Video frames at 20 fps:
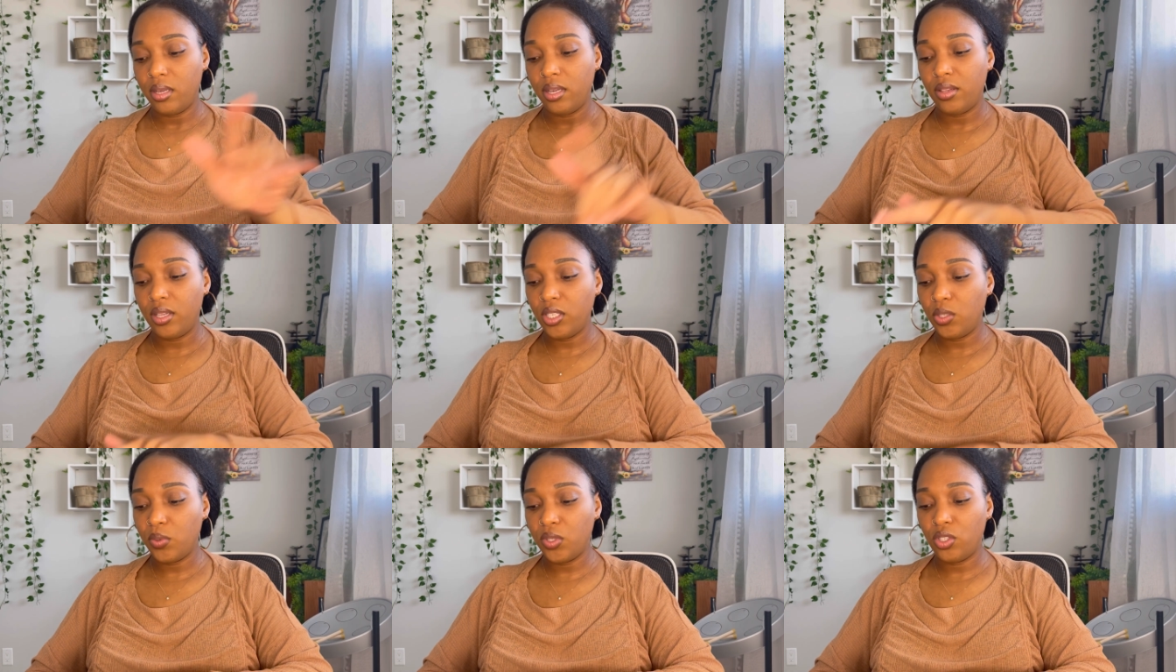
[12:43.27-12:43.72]

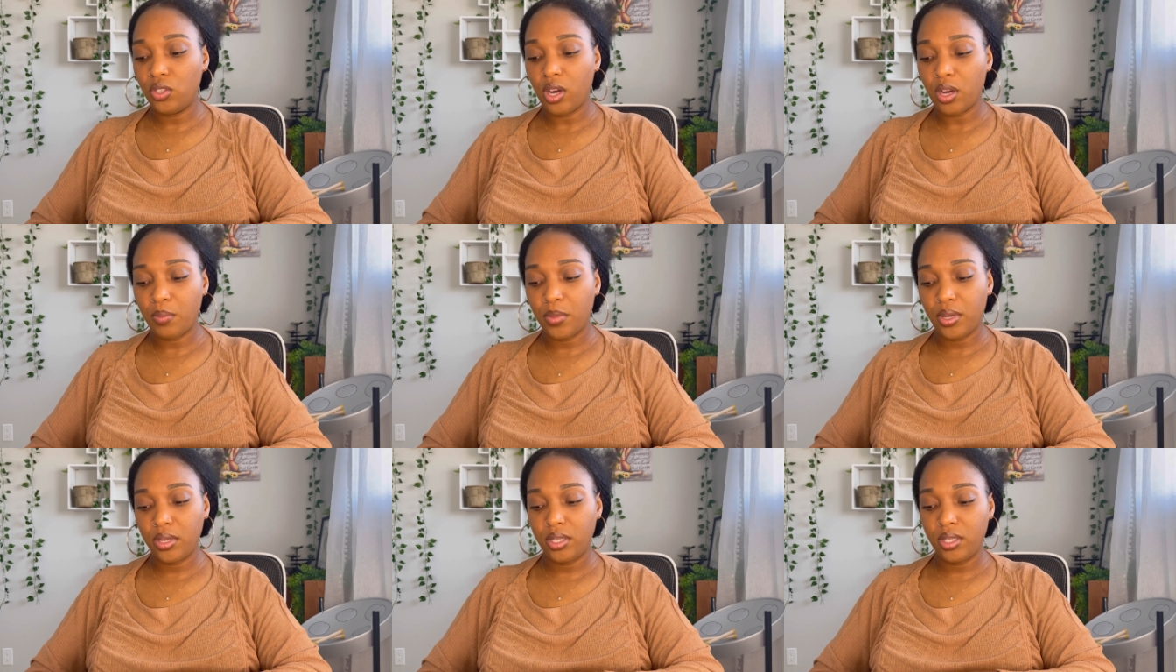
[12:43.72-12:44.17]
this one's talk
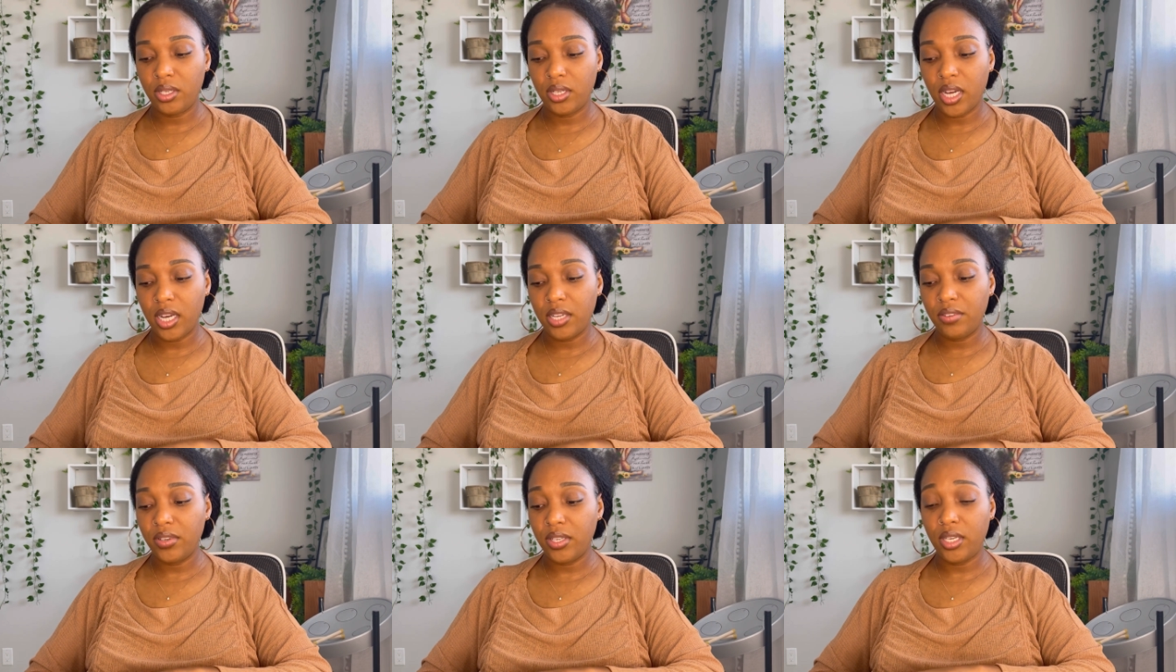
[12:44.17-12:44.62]
about
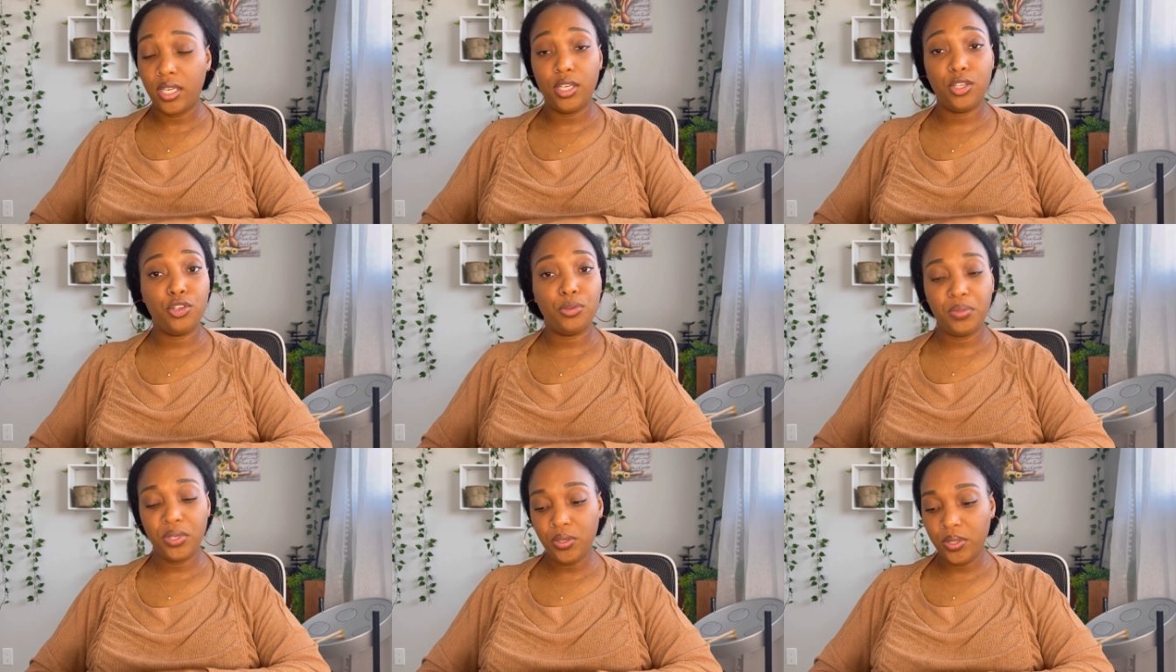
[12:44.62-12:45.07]
love and
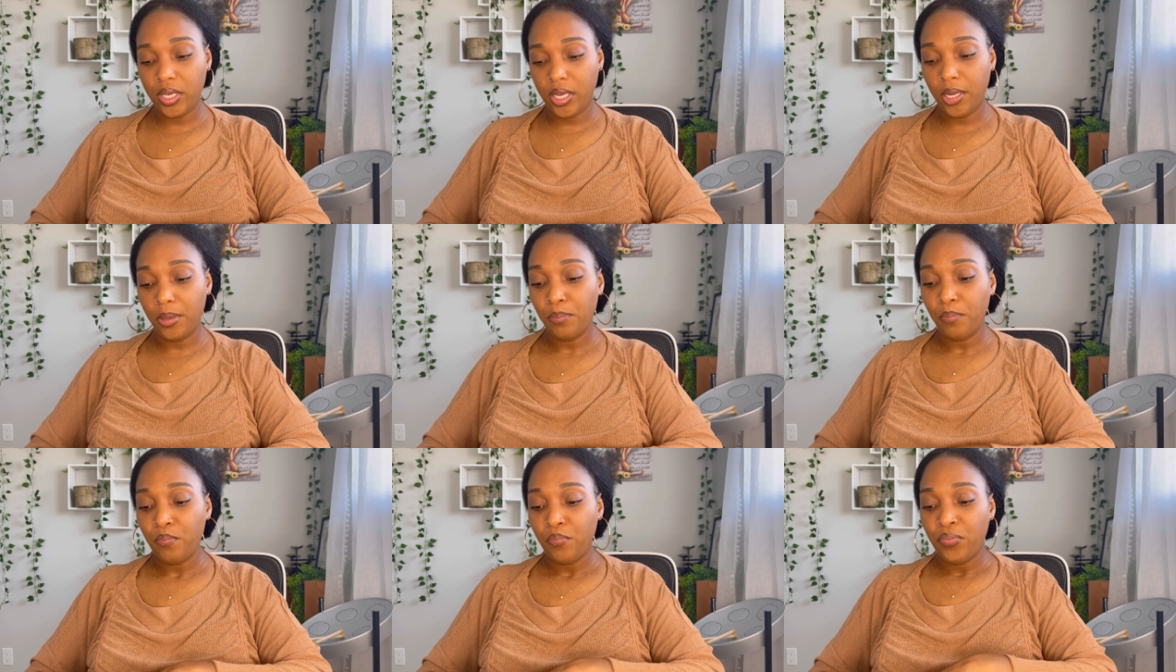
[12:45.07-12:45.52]
inner
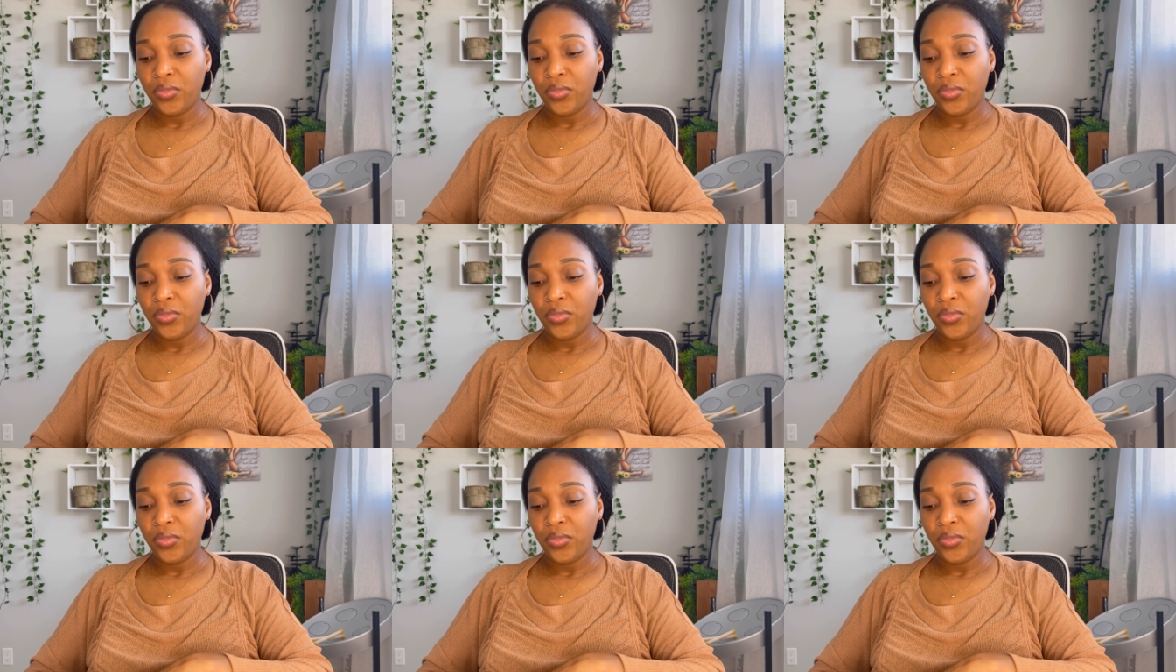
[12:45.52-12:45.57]
beauty.